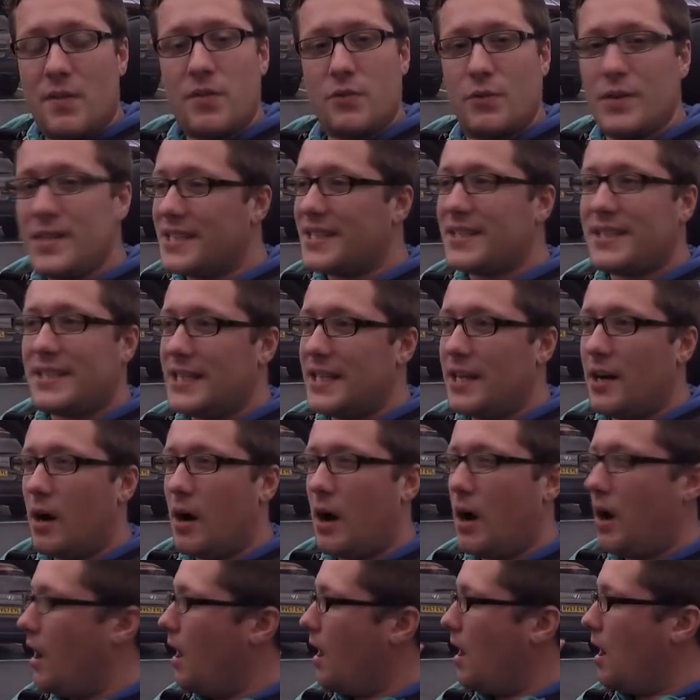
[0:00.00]

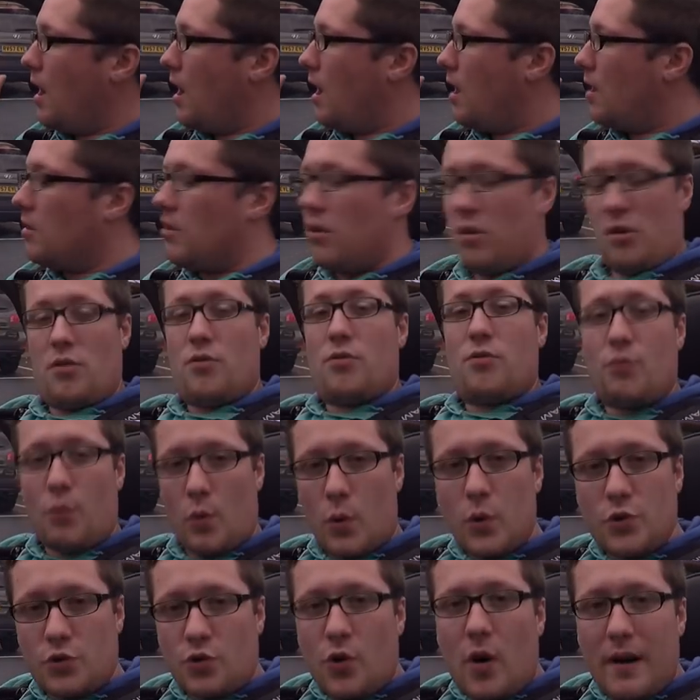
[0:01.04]
360R
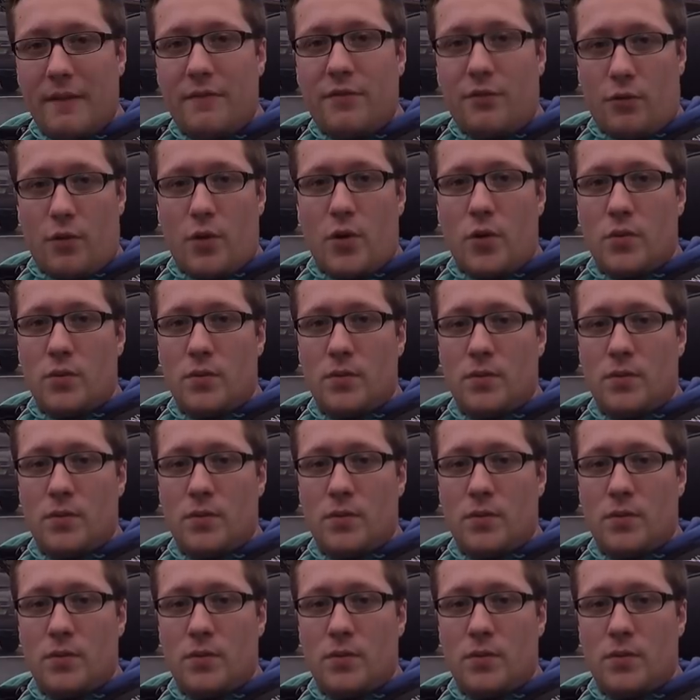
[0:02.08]
through a drive-through.